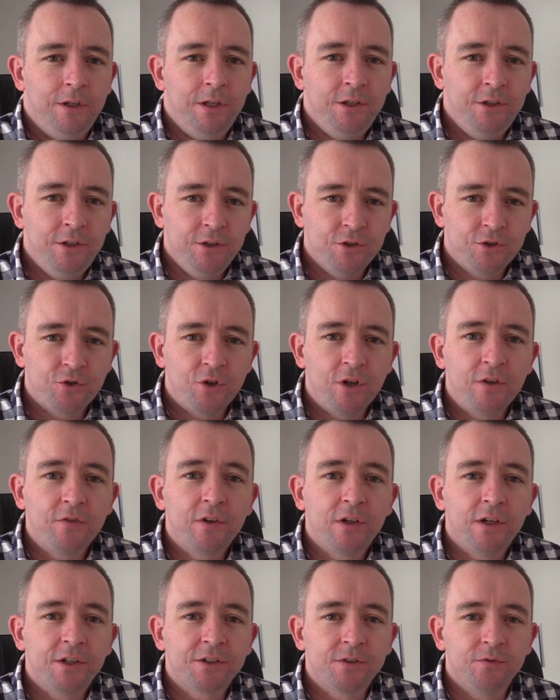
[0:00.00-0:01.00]
In this
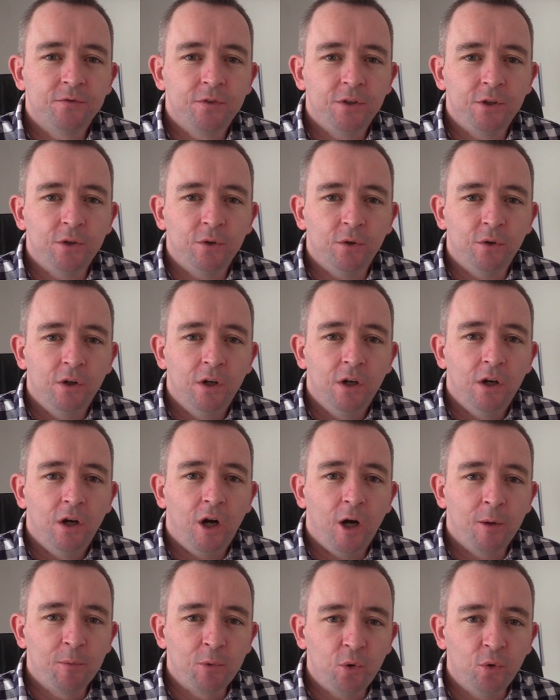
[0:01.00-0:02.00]
driving lesson video,
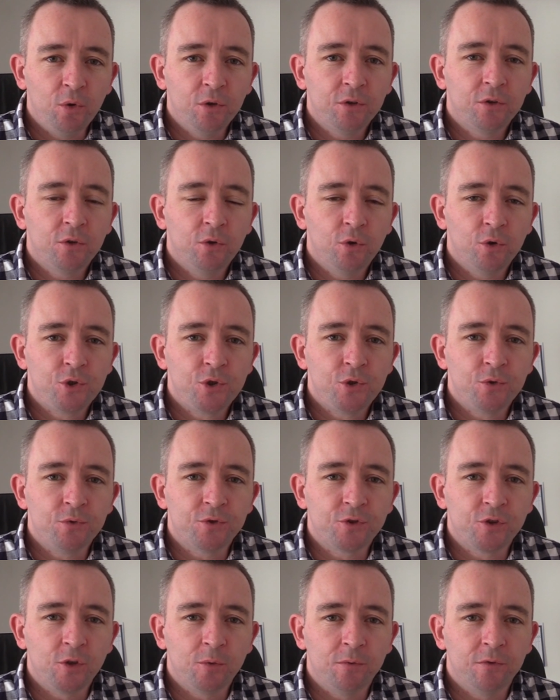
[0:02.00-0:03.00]
I'm going to go through
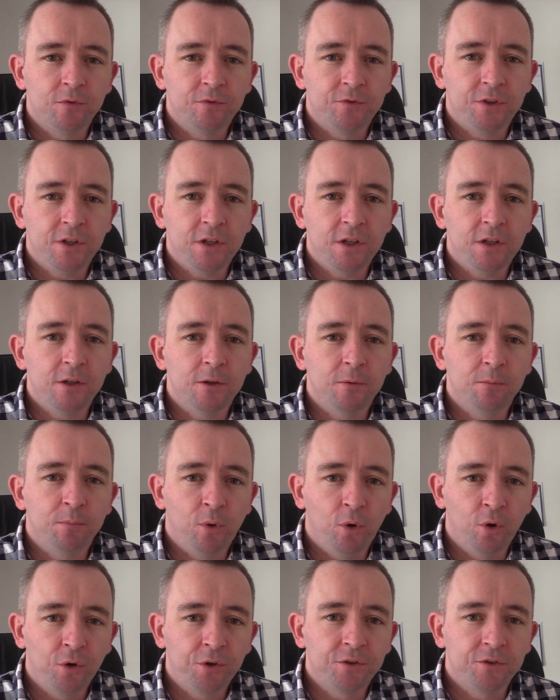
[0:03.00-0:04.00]
some of the
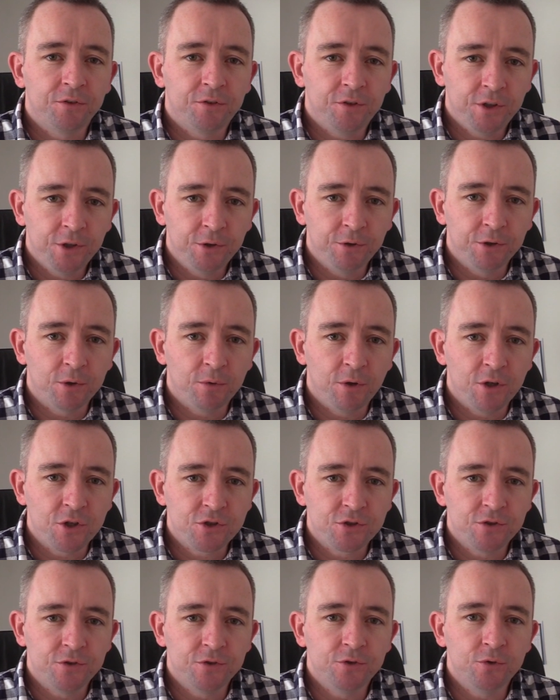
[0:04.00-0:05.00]
important theory
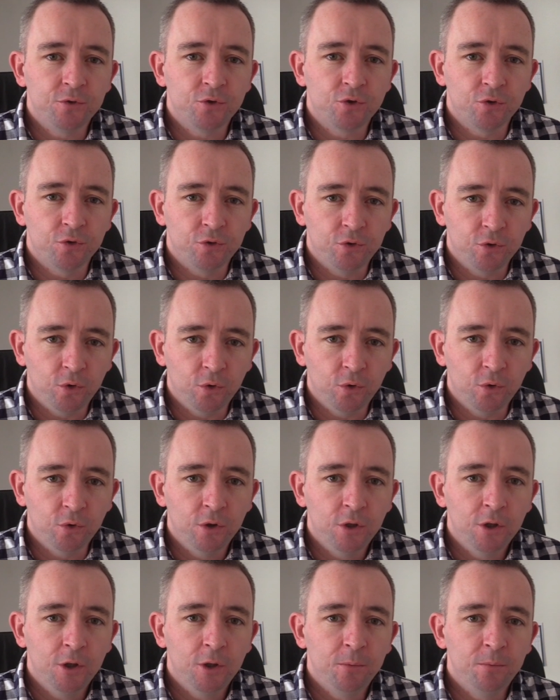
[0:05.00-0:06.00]
questions you should know
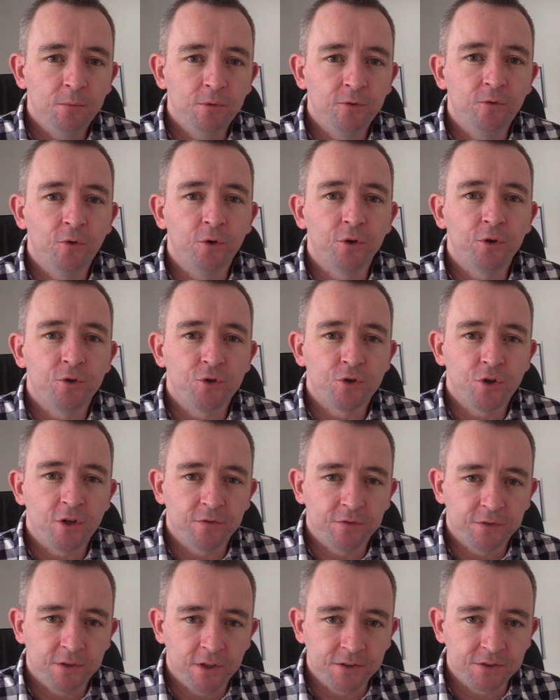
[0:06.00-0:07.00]
before your
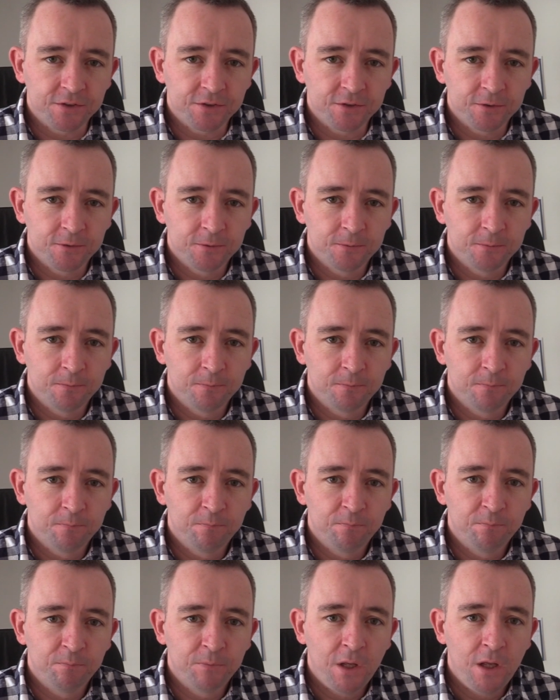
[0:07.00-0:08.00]
driving test.
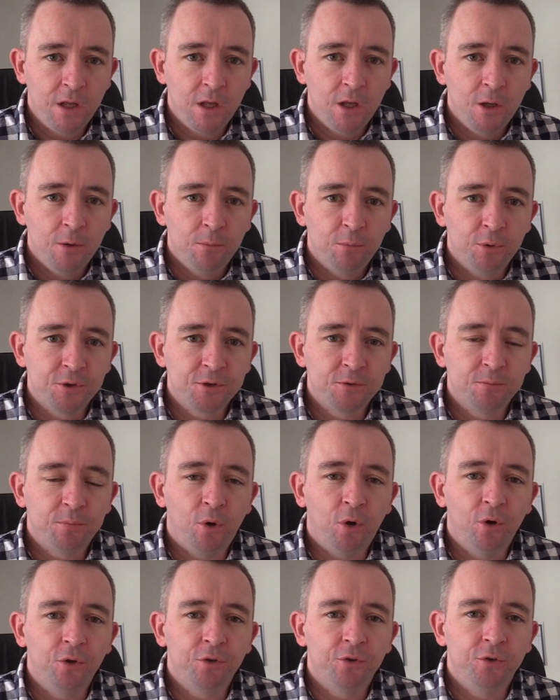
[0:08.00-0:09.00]
But it's
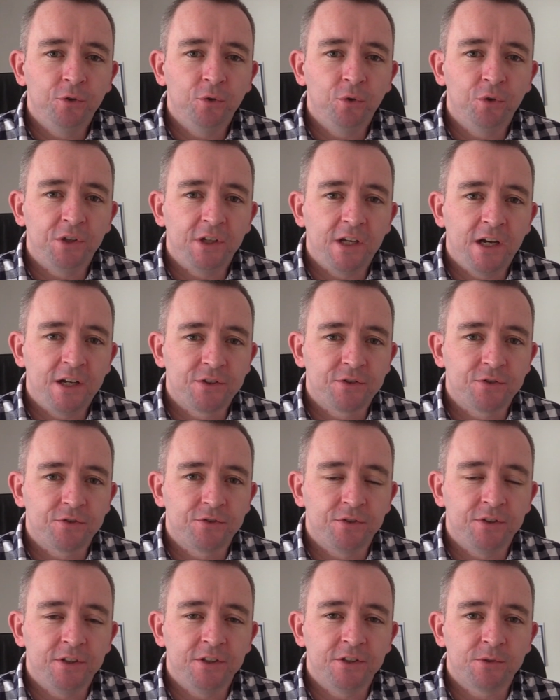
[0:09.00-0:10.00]
important to know the answers
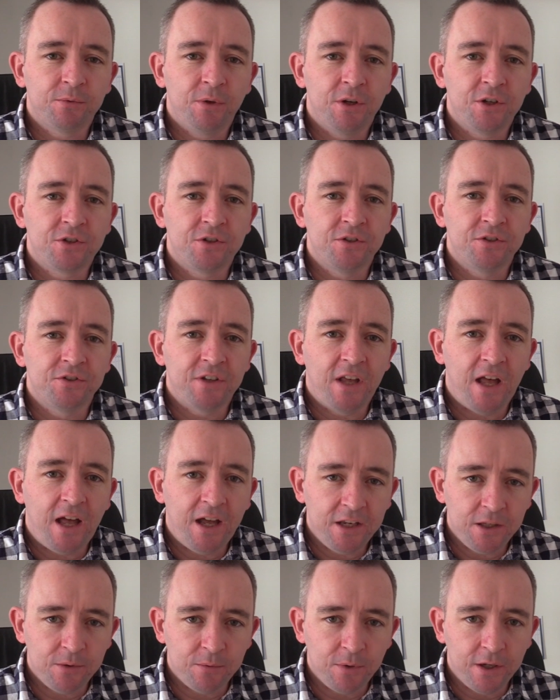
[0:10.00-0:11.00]
to these questions
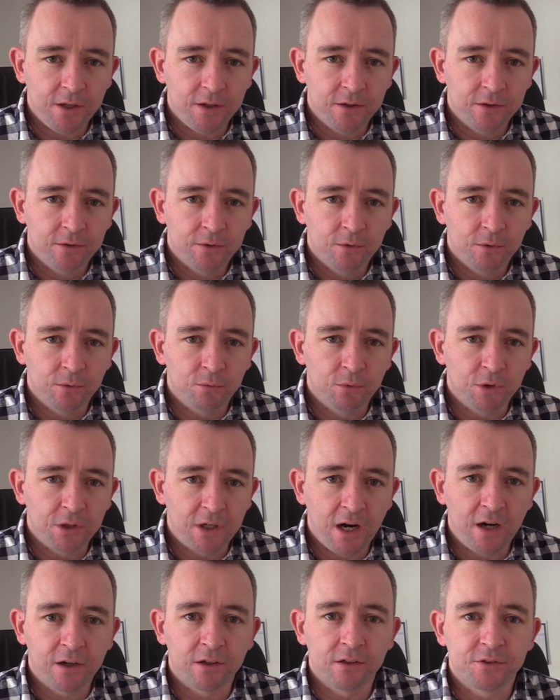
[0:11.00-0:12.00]
anyway,
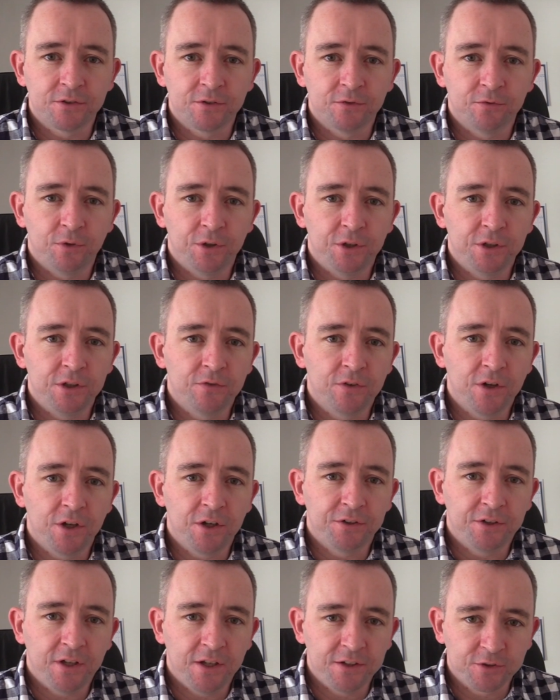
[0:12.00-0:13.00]
regardless of whether you've got
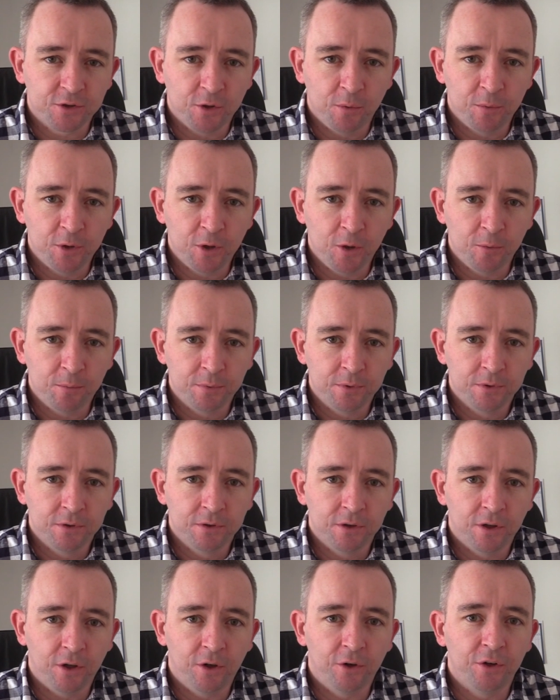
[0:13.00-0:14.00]
a test coming up
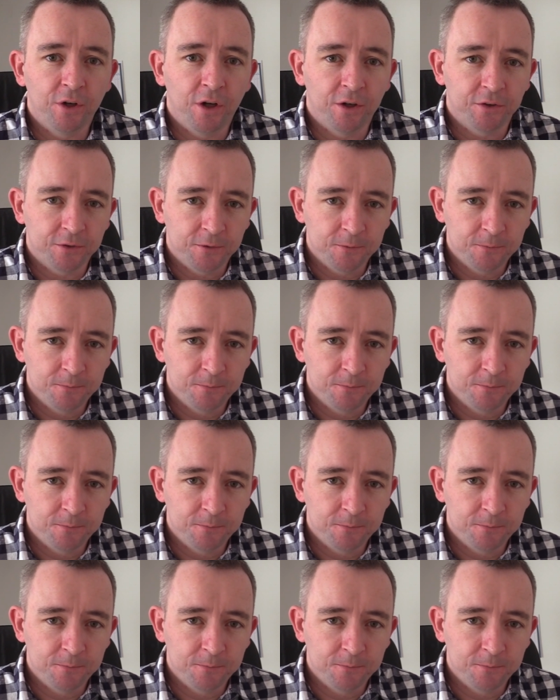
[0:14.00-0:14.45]
or not.